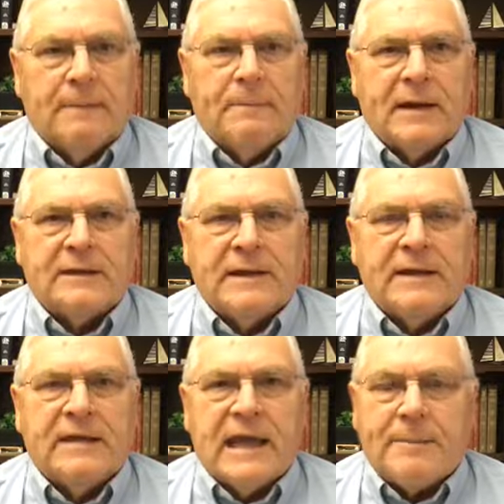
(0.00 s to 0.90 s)
But
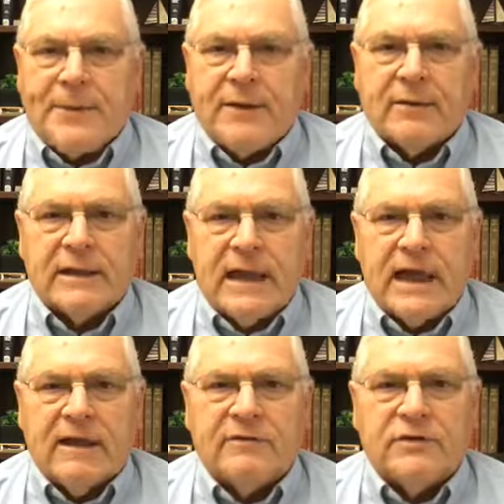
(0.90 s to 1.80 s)
they apparently
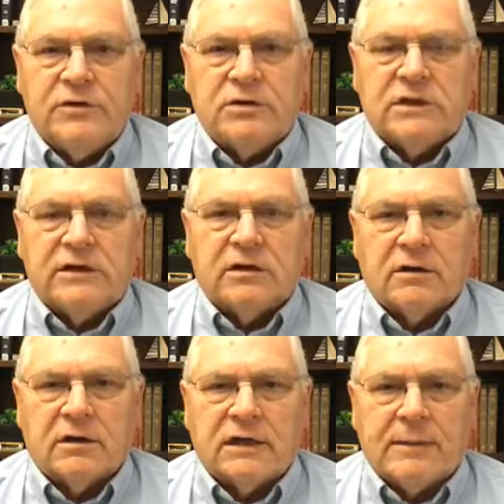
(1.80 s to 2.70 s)
have
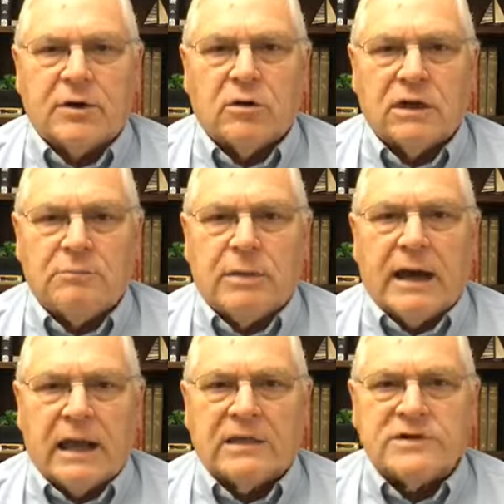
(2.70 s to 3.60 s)
nuclear, chemical, and
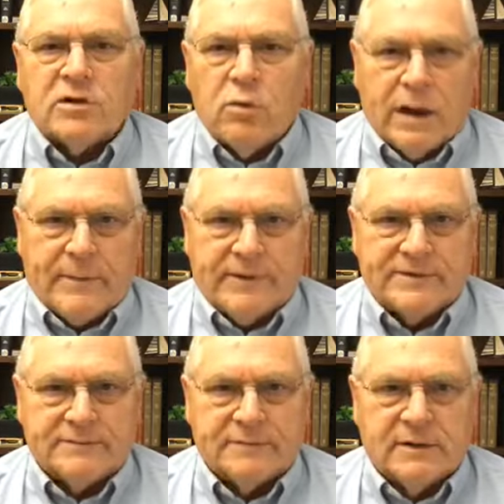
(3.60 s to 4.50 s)
biological
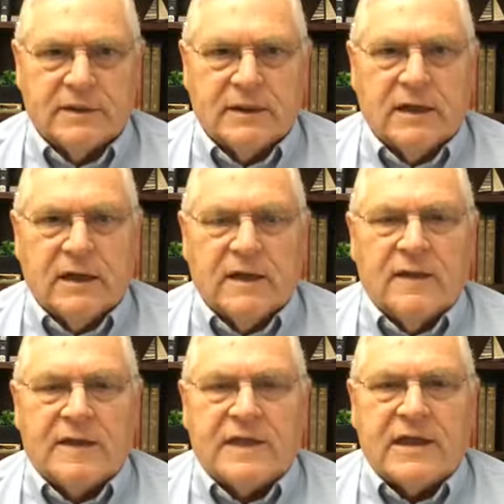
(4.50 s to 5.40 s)
weapons
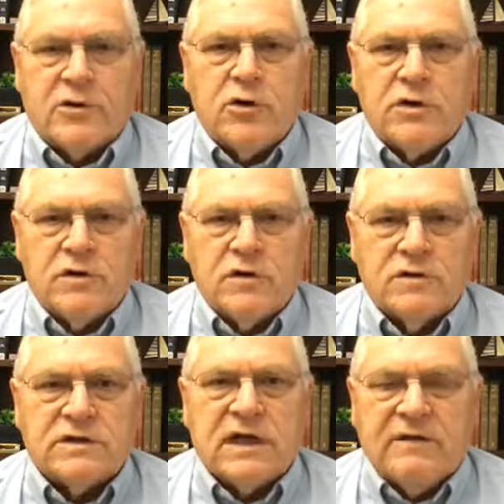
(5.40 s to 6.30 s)
that they could
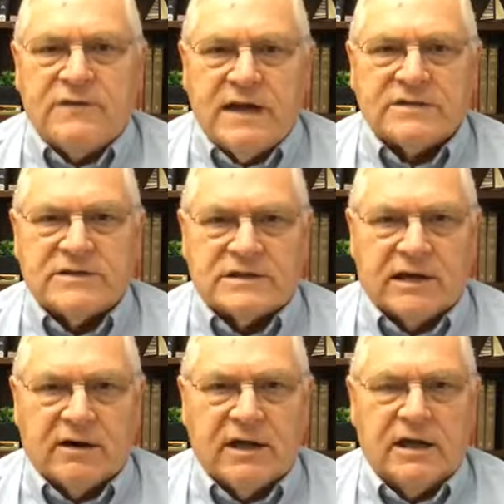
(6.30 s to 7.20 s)
use if
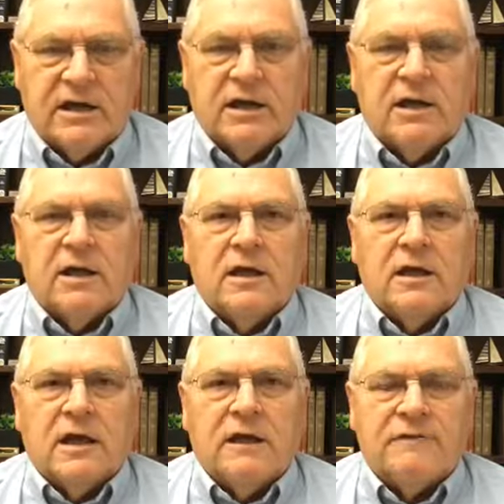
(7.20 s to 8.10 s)
necessary,
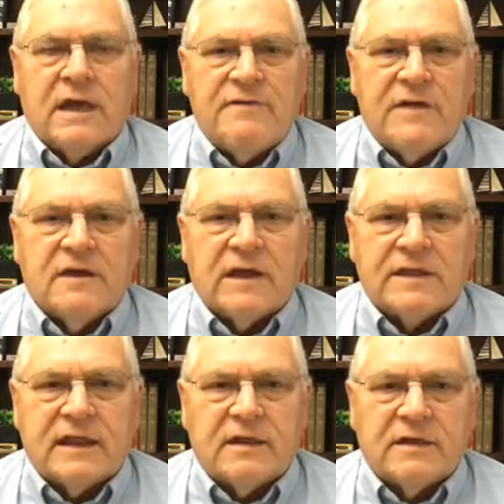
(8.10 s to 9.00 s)
if they feel
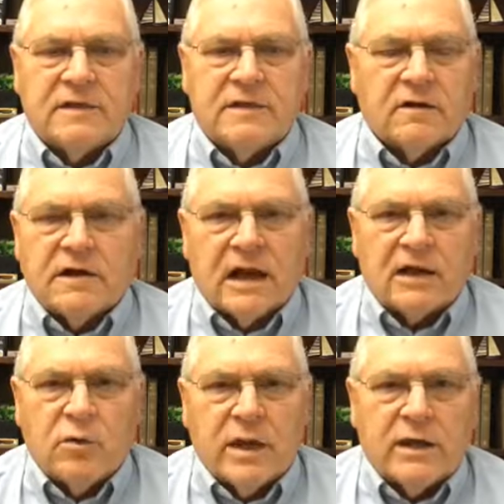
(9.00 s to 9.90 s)
like they're not
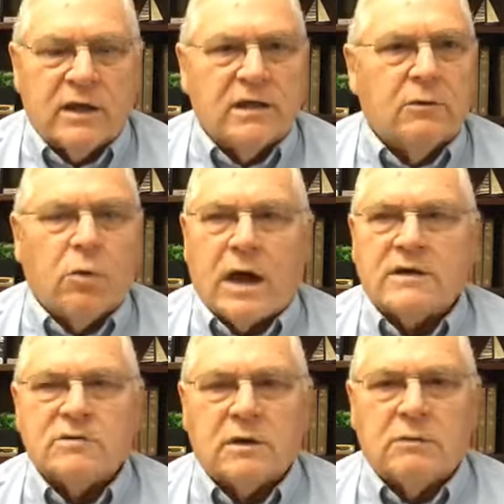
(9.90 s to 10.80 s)
going to win. Why
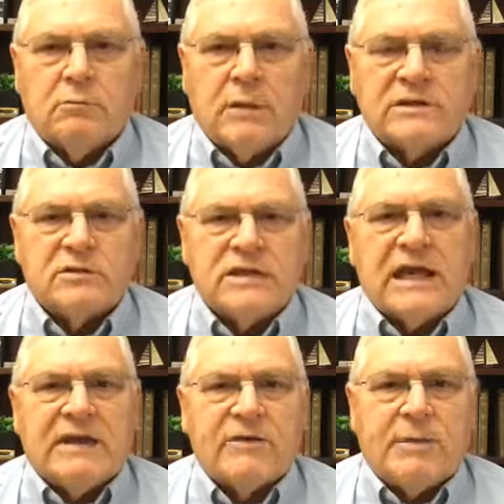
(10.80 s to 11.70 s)
does one might as well
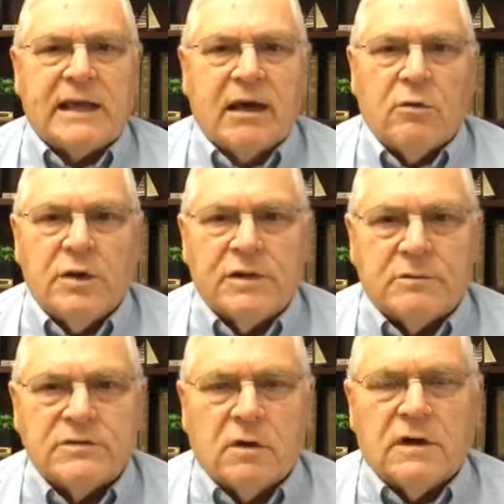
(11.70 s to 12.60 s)
take everybody out with him?
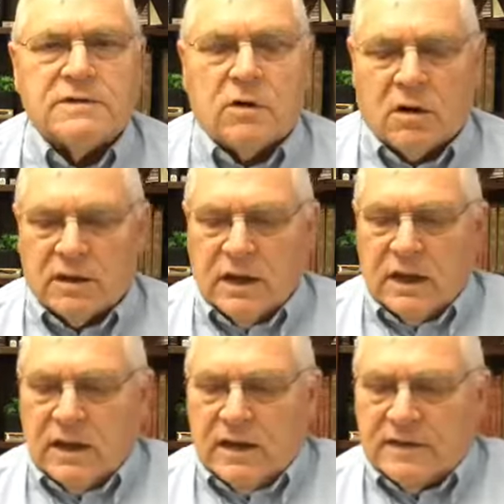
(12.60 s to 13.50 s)
So it's called
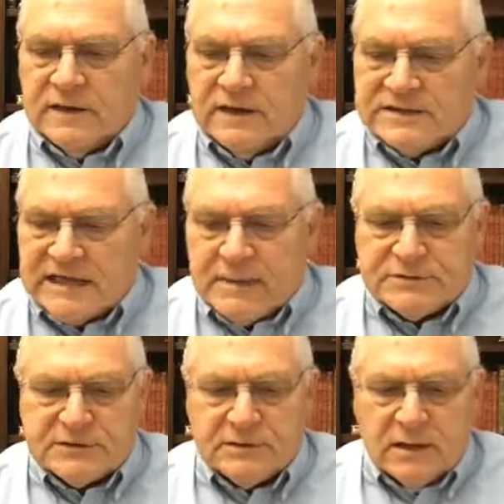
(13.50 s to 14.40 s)
the
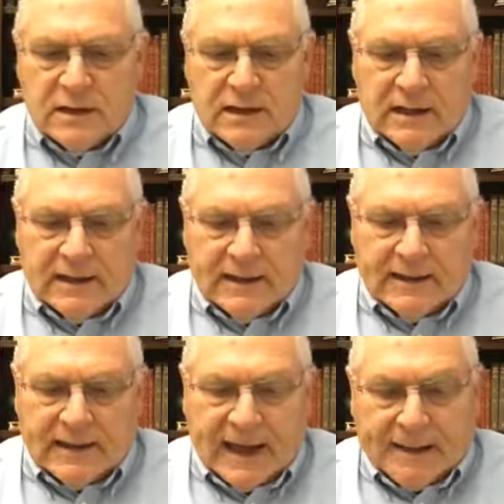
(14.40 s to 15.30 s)
Samson
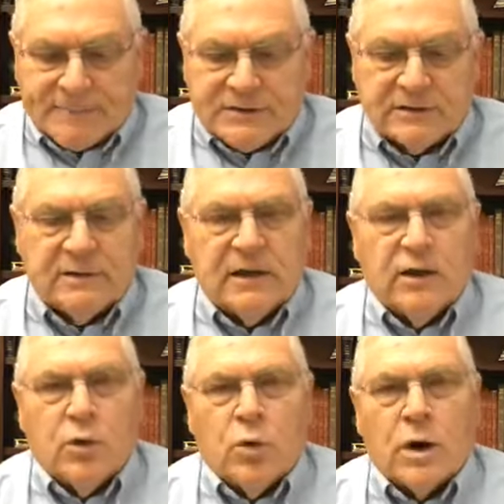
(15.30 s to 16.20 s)
option,
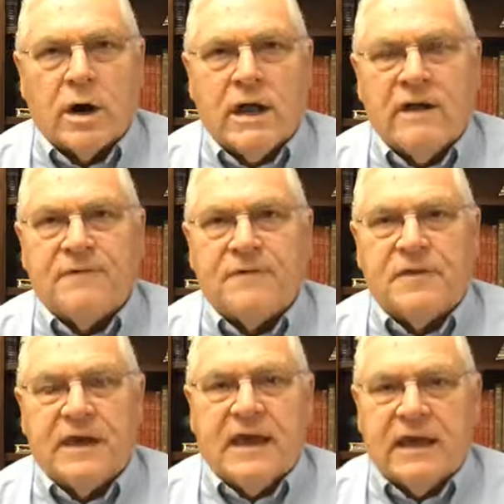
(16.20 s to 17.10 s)
where if
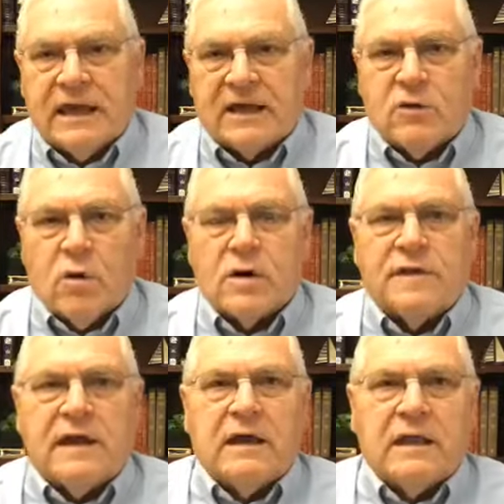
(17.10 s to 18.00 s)
they get cornered,
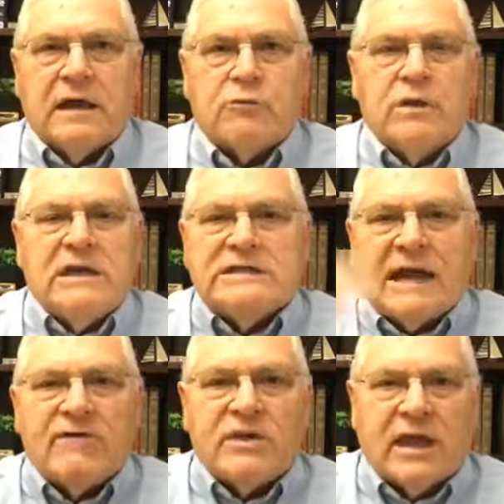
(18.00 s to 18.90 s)
they release
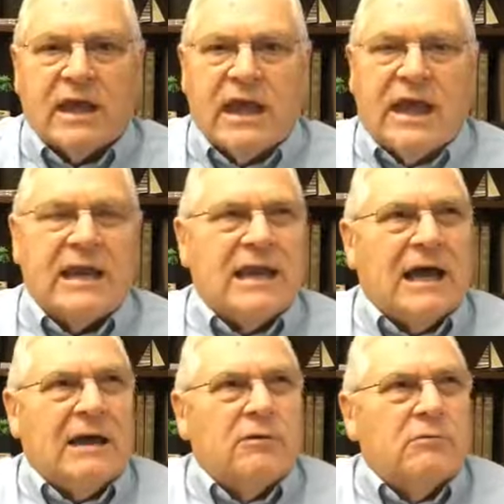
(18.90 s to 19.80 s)
everything. And
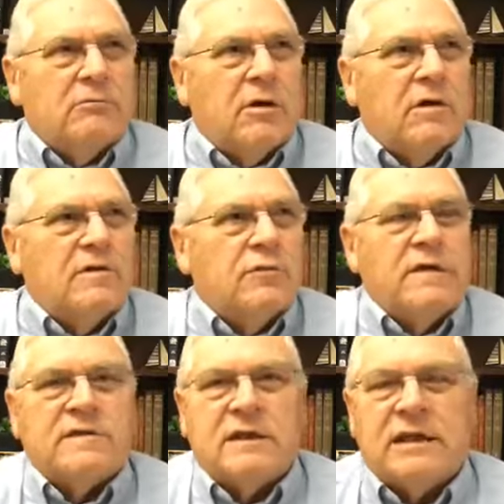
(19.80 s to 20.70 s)
I heard
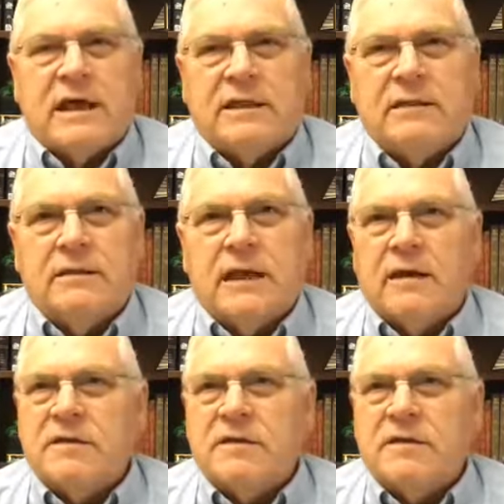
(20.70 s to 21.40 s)
recently that they are